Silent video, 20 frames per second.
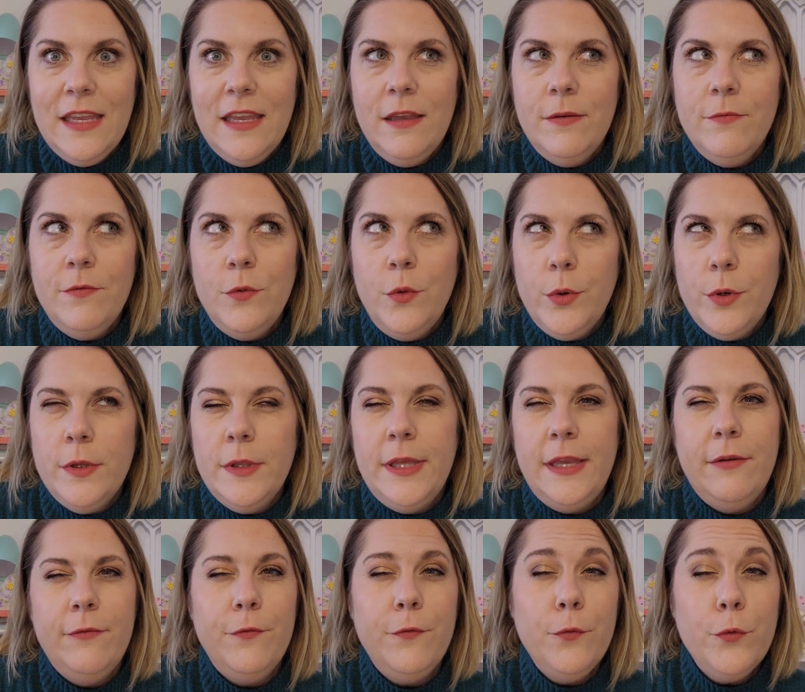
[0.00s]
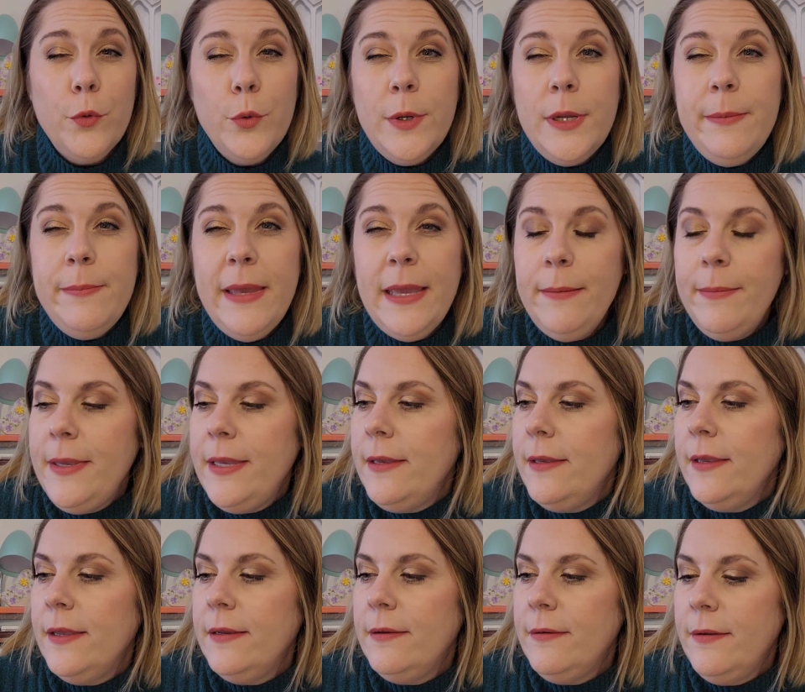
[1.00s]
and florally and fruity maybe,
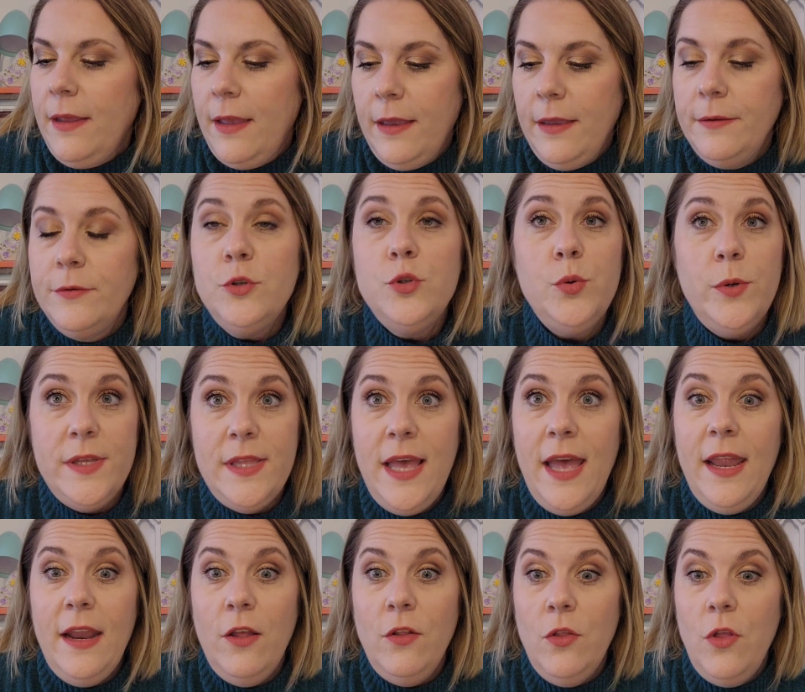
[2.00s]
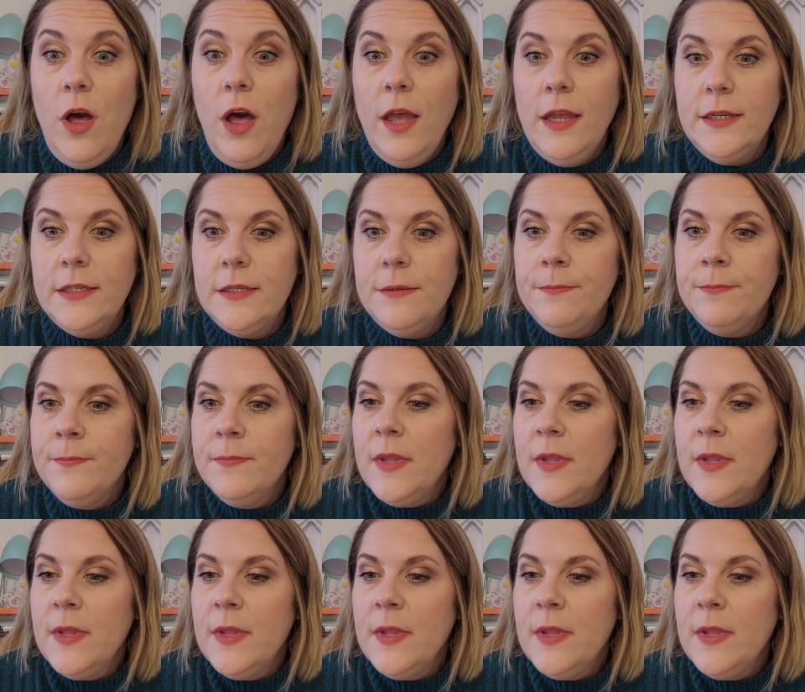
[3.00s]
and I enjoy that a lot.